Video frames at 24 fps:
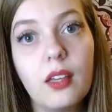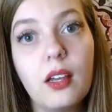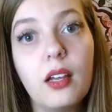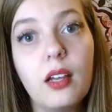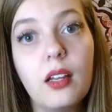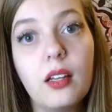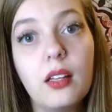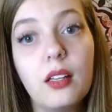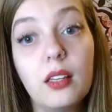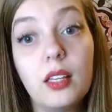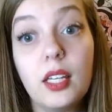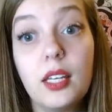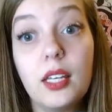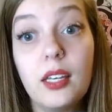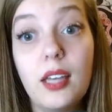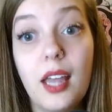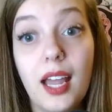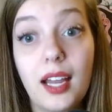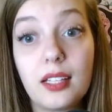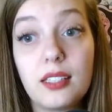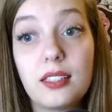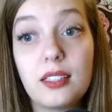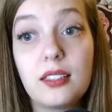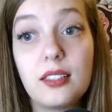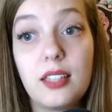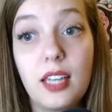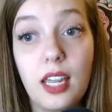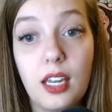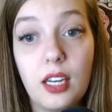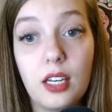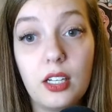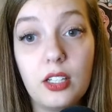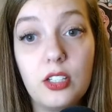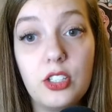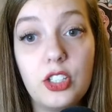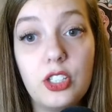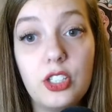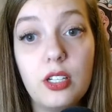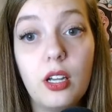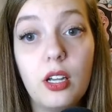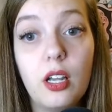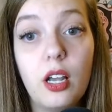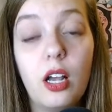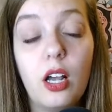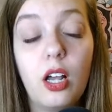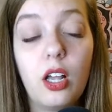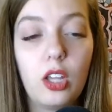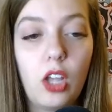The next stage,
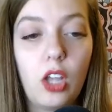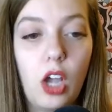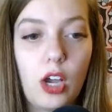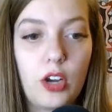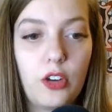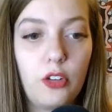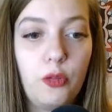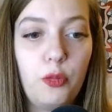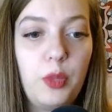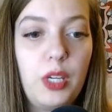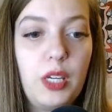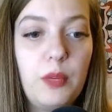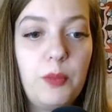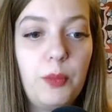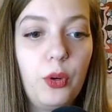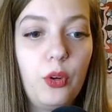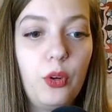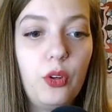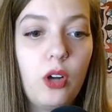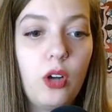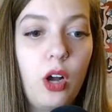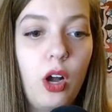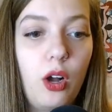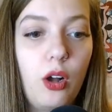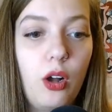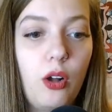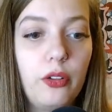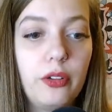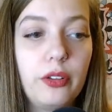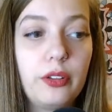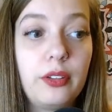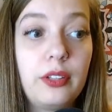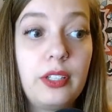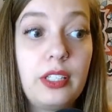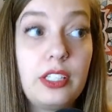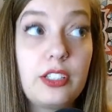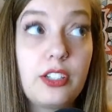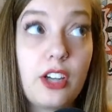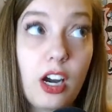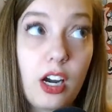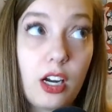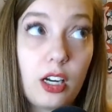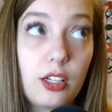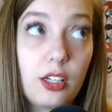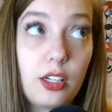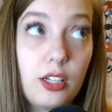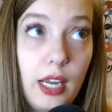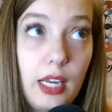a lot of people call the
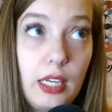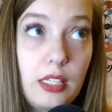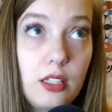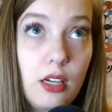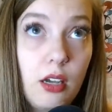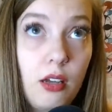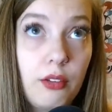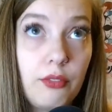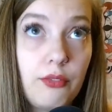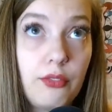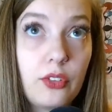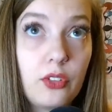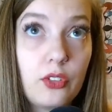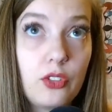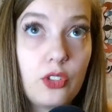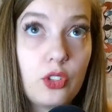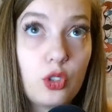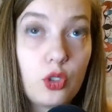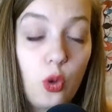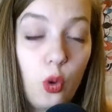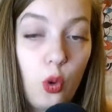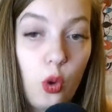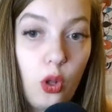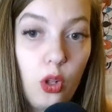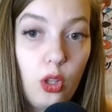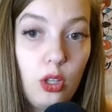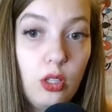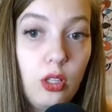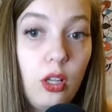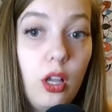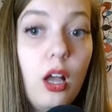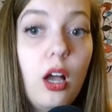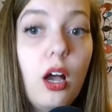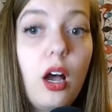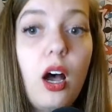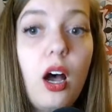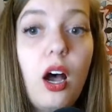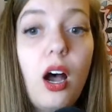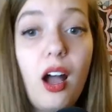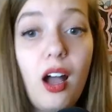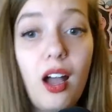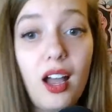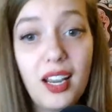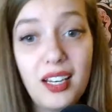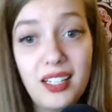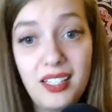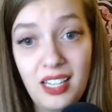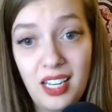dark night of the soul.
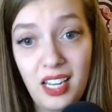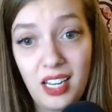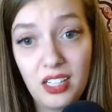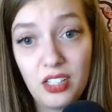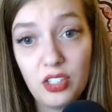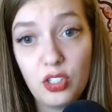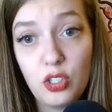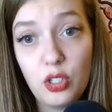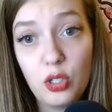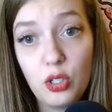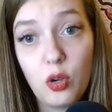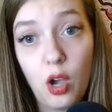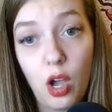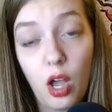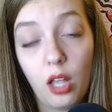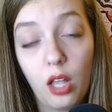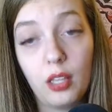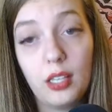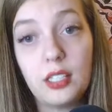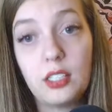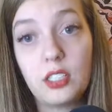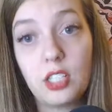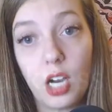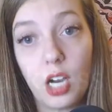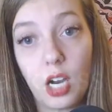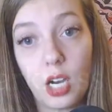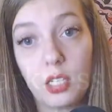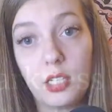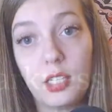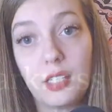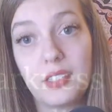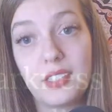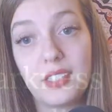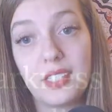I tend to call it darkness and